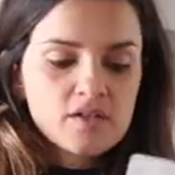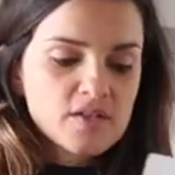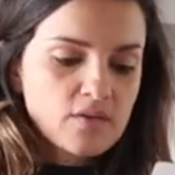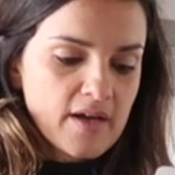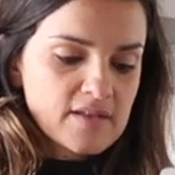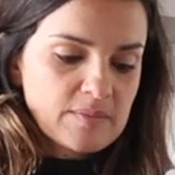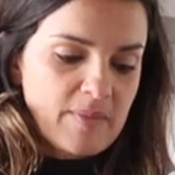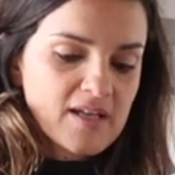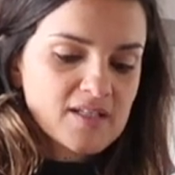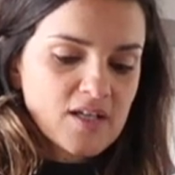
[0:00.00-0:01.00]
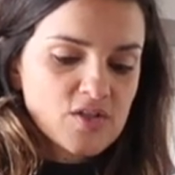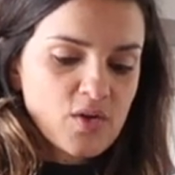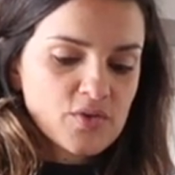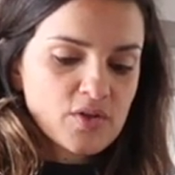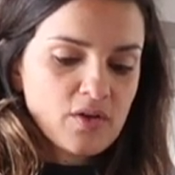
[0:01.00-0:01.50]
So I spent a
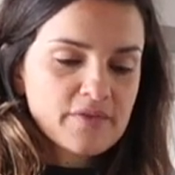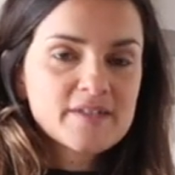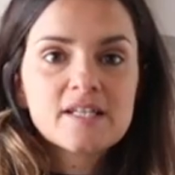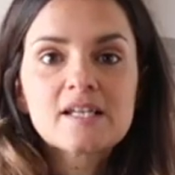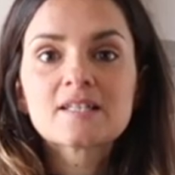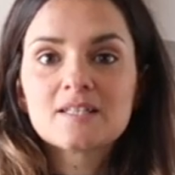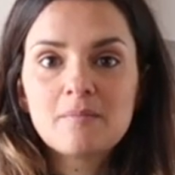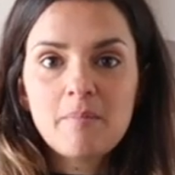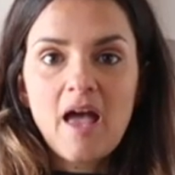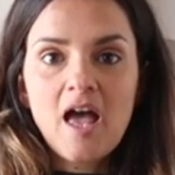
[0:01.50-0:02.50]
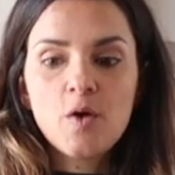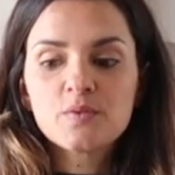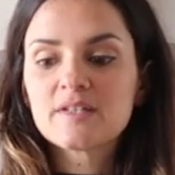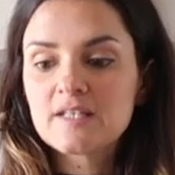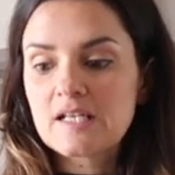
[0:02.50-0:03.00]
total of
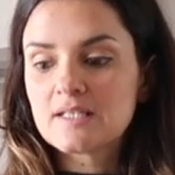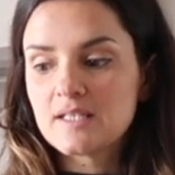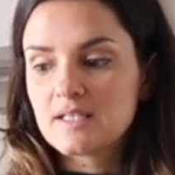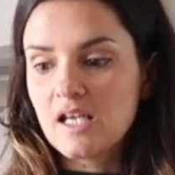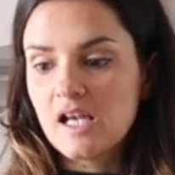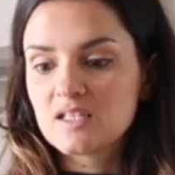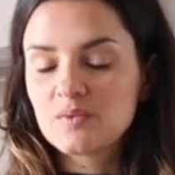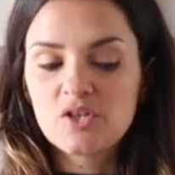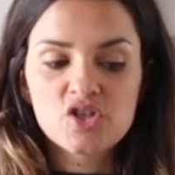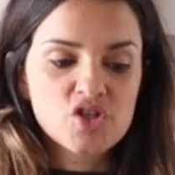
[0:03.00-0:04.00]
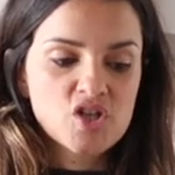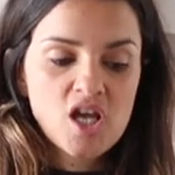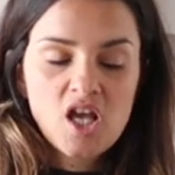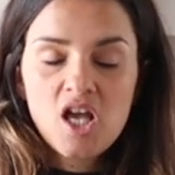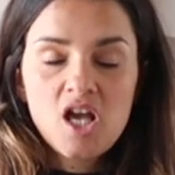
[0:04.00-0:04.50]
£16.66,
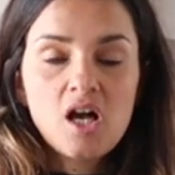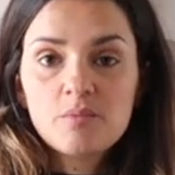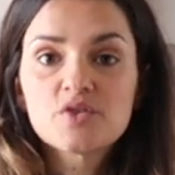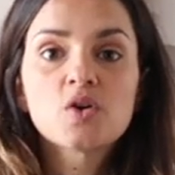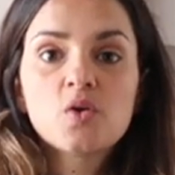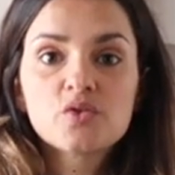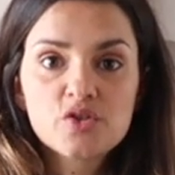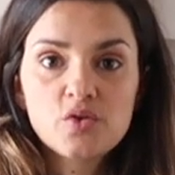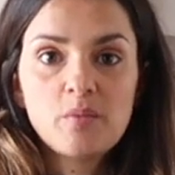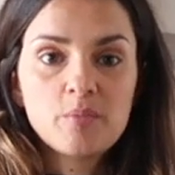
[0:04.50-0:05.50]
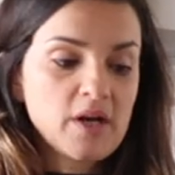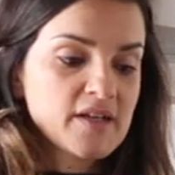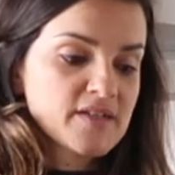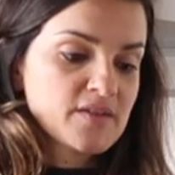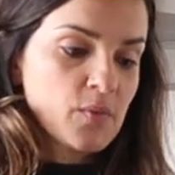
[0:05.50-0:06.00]
which I'm so
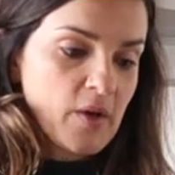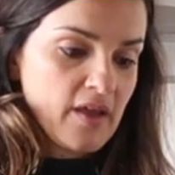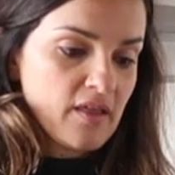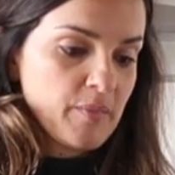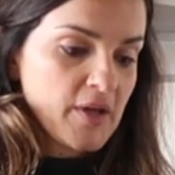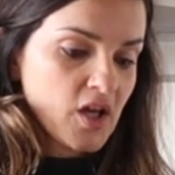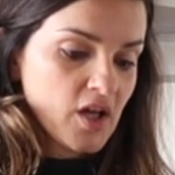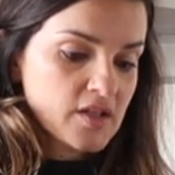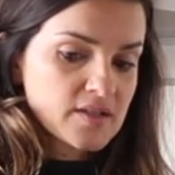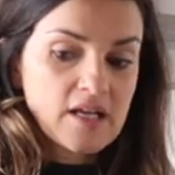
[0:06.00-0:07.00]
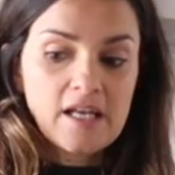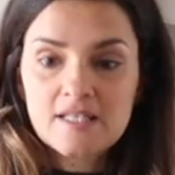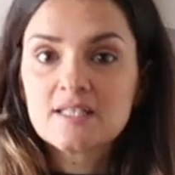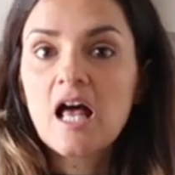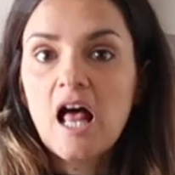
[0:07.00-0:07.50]
impressed with, because
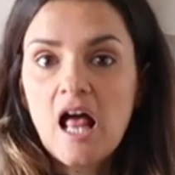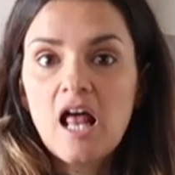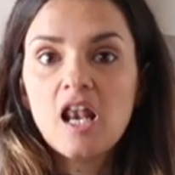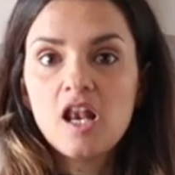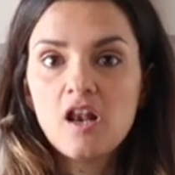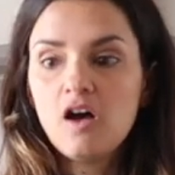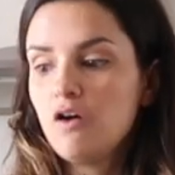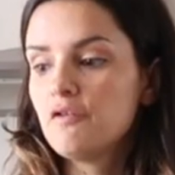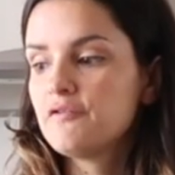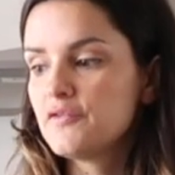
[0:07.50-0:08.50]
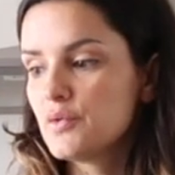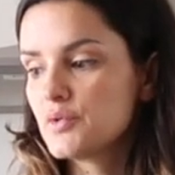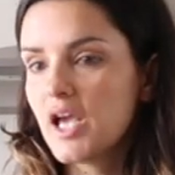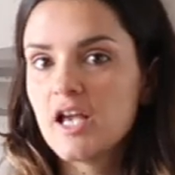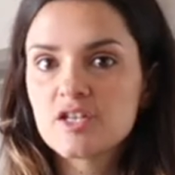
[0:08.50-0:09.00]
it's a lot of
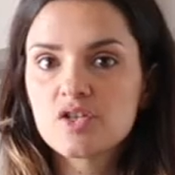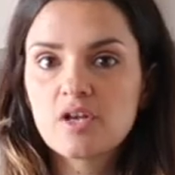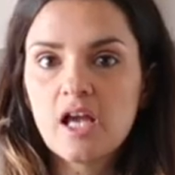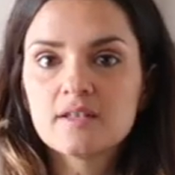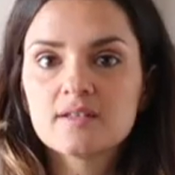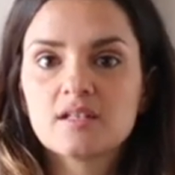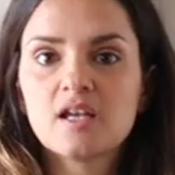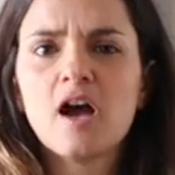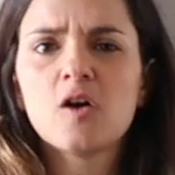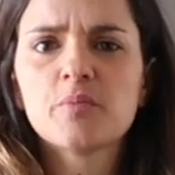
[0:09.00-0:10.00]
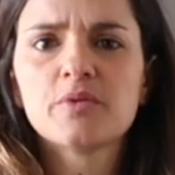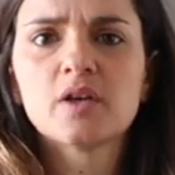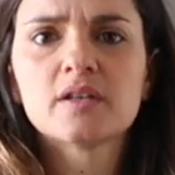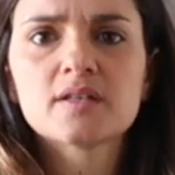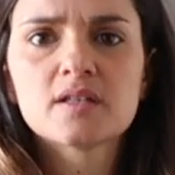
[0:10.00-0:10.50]
food, as you can see. I hope you
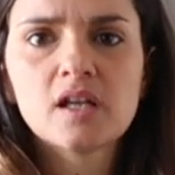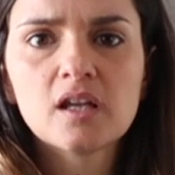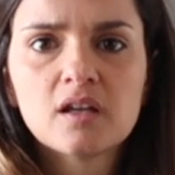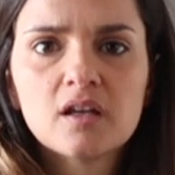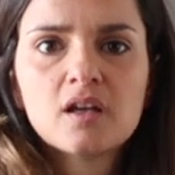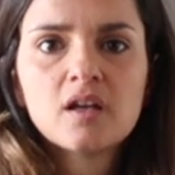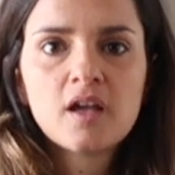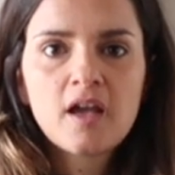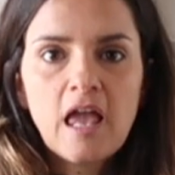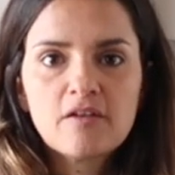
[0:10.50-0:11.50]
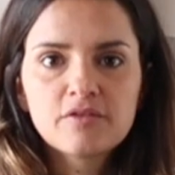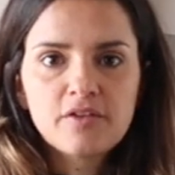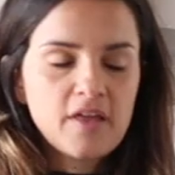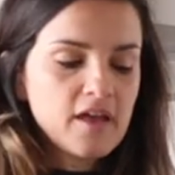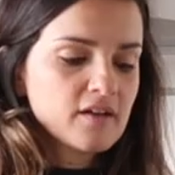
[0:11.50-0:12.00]
can see
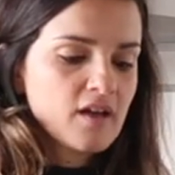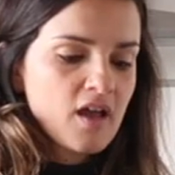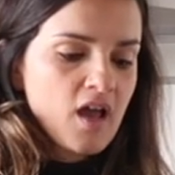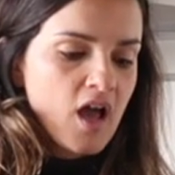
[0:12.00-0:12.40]
everything.